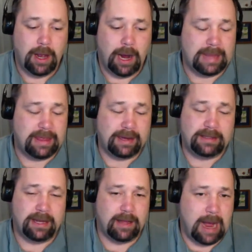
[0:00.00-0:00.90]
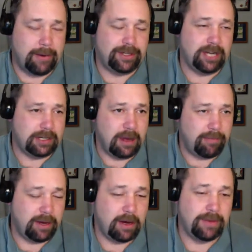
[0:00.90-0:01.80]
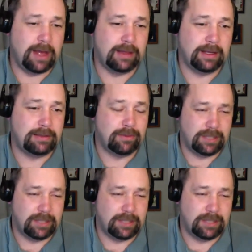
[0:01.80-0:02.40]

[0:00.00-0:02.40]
I think Dale Howardchuk not being on that list was an